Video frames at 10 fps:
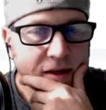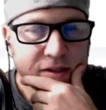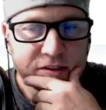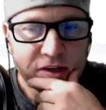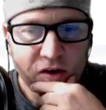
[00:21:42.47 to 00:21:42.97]

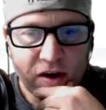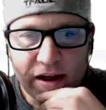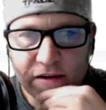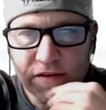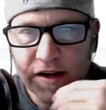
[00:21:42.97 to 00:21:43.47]
So
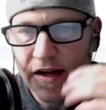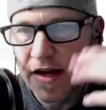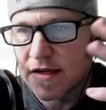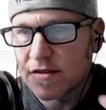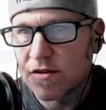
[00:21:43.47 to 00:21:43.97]
I invite you
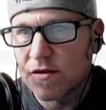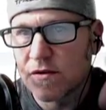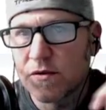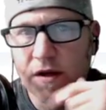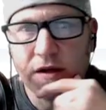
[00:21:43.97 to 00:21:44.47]
guys
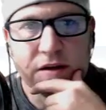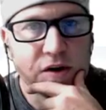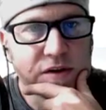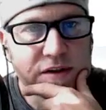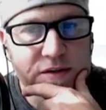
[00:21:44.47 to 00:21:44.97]
to
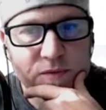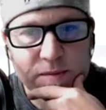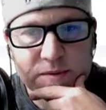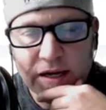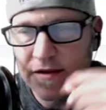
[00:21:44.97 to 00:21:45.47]
go to this
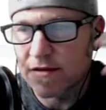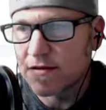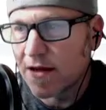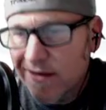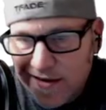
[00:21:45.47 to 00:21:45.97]
website. There's
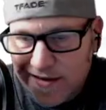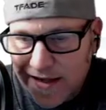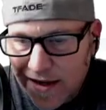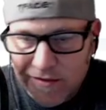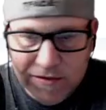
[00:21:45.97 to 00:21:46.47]
nothing to
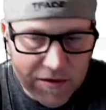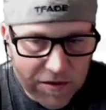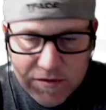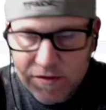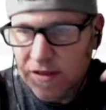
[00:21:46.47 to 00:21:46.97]

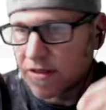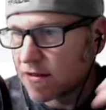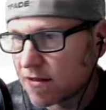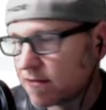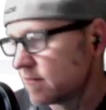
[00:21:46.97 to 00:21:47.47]

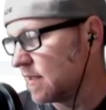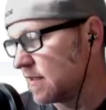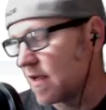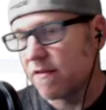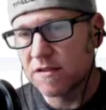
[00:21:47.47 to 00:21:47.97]
download.
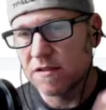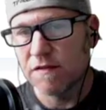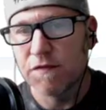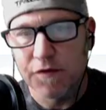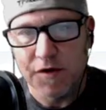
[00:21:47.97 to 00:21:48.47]
It's obviously
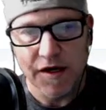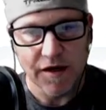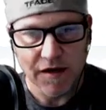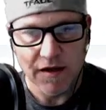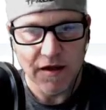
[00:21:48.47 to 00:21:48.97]

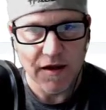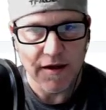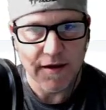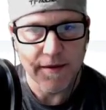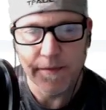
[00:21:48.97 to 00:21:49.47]
free.
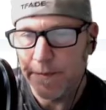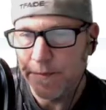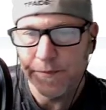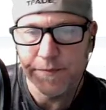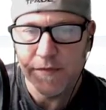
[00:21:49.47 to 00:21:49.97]

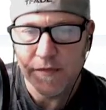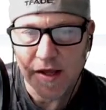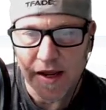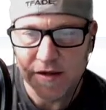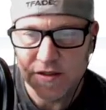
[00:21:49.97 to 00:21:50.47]

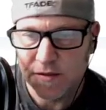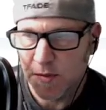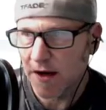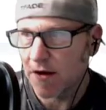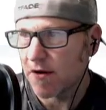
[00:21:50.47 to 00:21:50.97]
And just
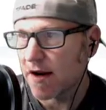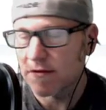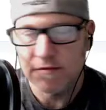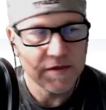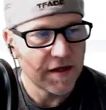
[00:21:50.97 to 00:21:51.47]
play
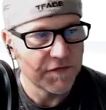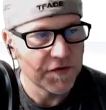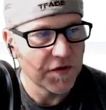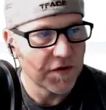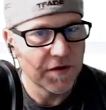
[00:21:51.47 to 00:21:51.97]
around. If
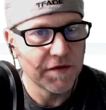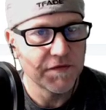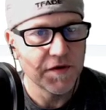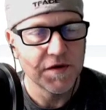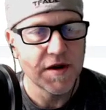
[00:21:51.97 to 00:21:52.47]

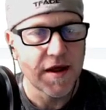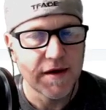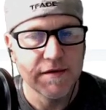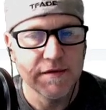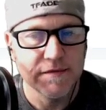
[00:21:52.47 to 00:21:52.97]
you're not
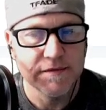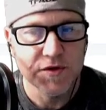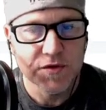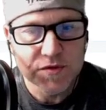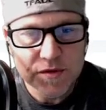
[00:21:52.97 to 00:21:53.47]

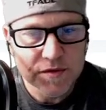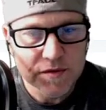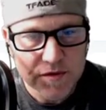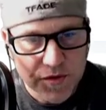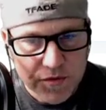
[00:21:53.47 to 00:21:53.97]
used
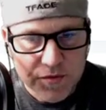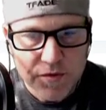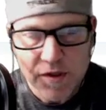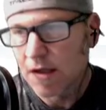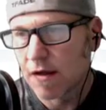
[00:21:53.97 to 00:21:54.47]
to
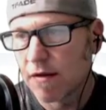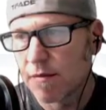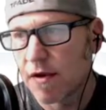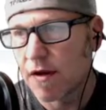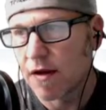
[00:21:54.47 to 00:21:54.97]

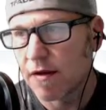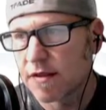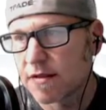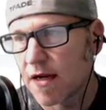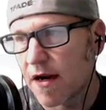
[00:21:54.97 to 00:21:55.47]

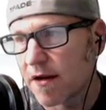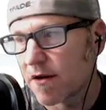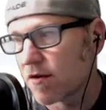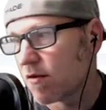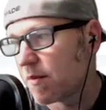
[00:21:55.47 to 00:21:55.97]
designing
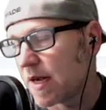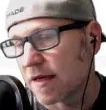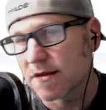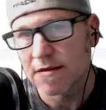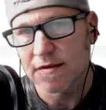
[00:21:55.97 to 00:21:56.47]
your own
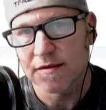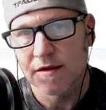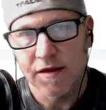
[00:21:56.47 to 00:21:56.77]
boxes,